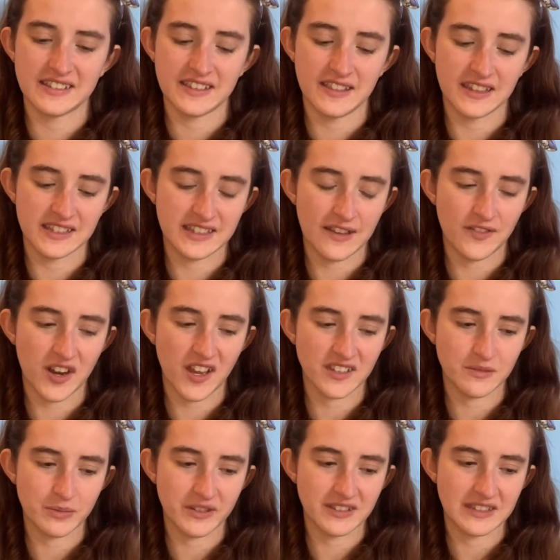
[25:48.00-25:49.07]
The Seven
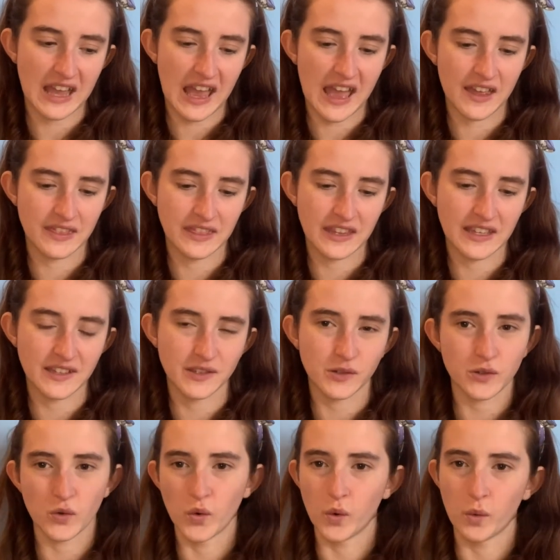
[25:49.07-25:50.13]
Husbands, and these
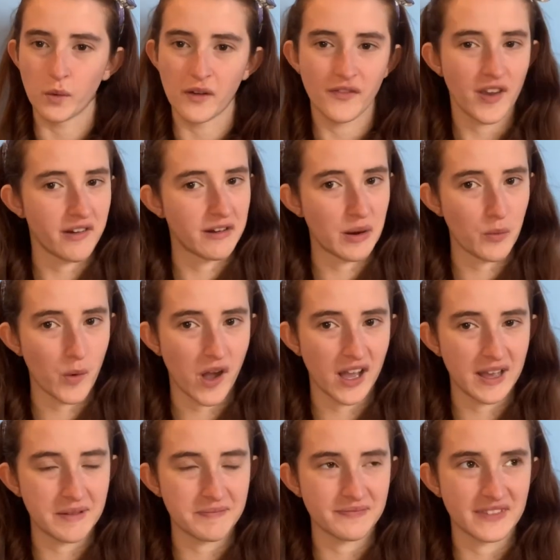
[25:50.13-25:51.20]
all were very
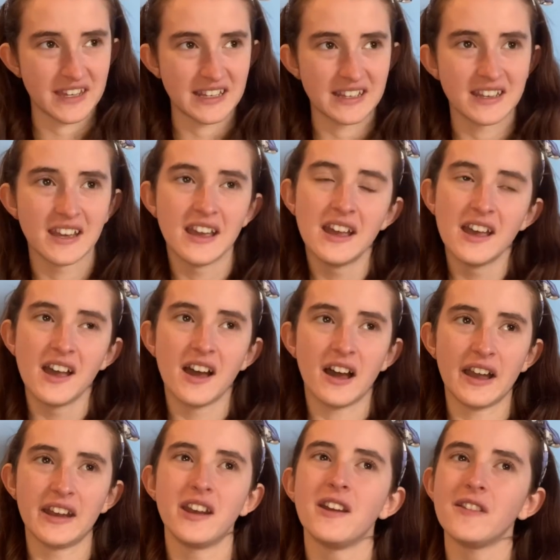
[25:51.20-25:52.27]
white. And
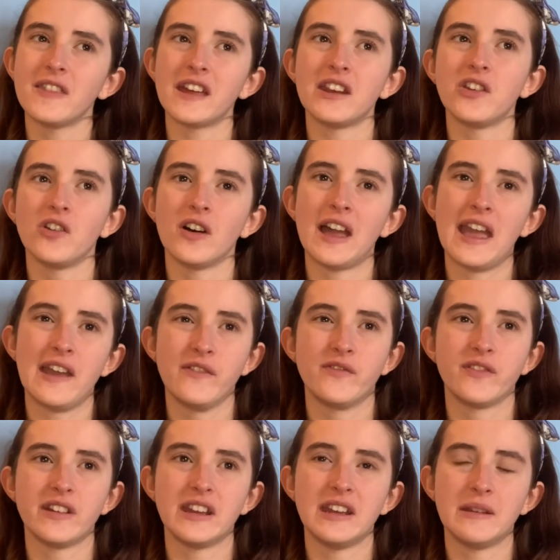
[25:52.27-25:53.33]
I know that not
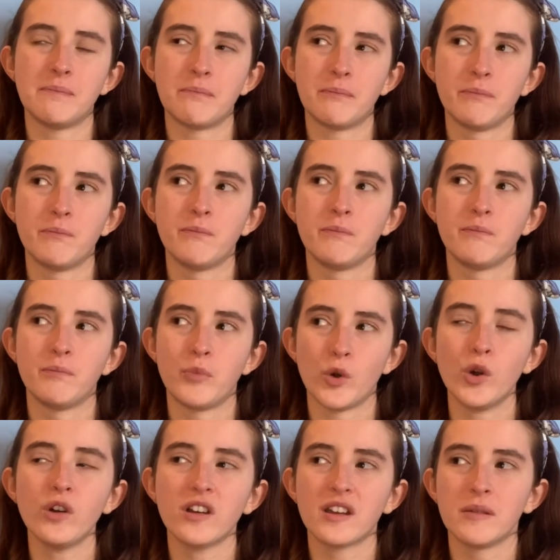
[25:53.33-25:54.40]
every
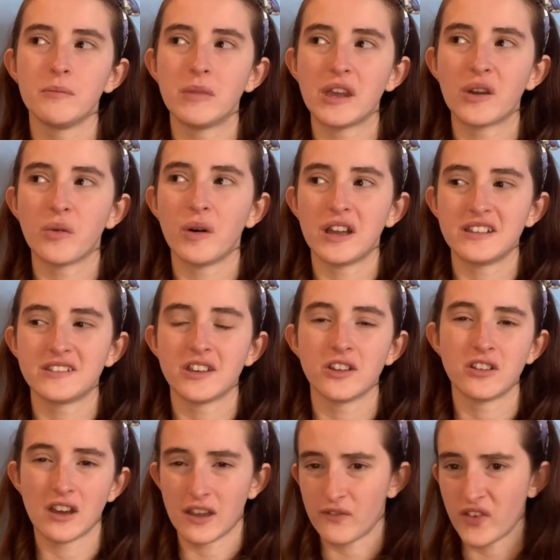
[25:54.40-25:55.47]
book can be quite so
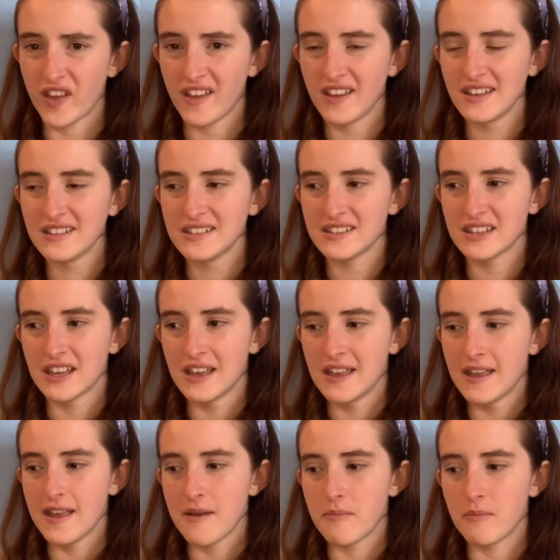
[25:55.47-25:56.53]
diverse,
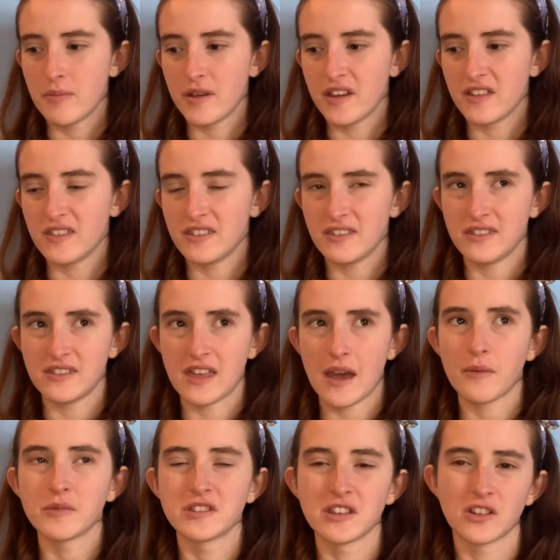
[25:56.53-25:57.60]
but that
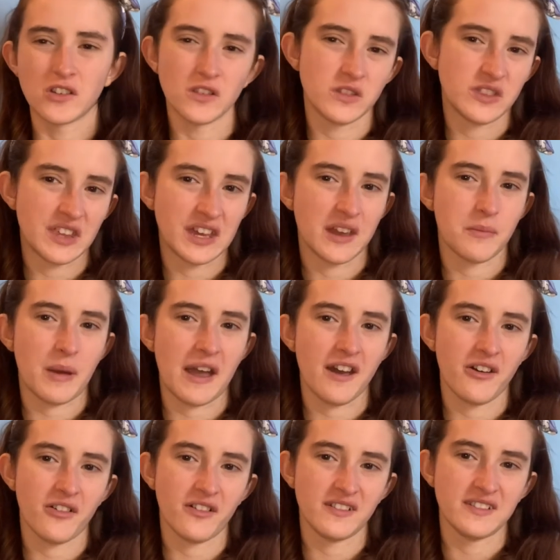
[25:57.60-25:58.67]
was a good thing
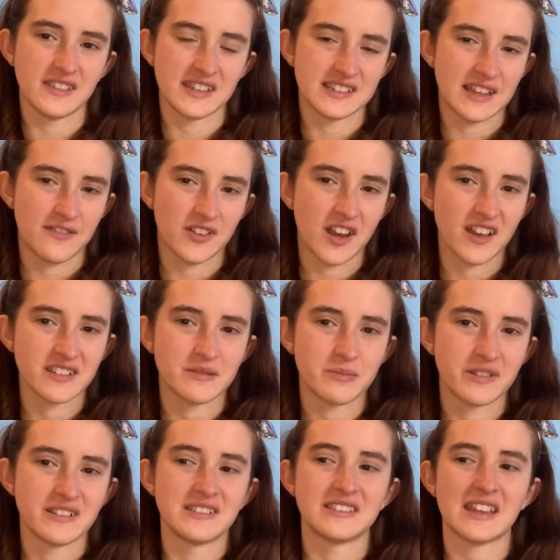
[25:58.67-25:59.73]
about The Seven
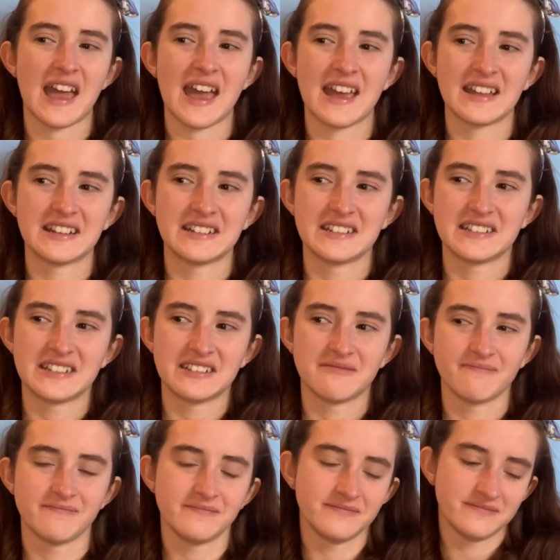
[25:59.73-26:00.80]
Husbands, and
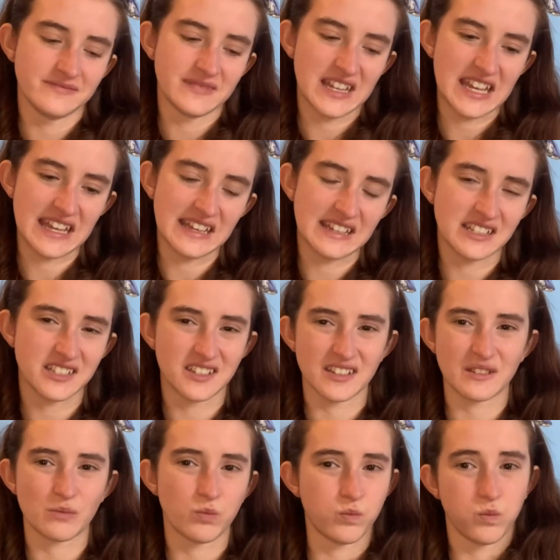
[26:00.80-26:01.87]
it
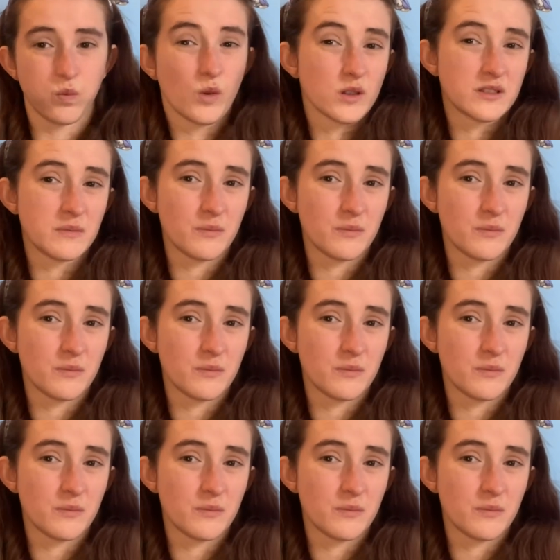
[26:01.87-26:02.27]
just wasn't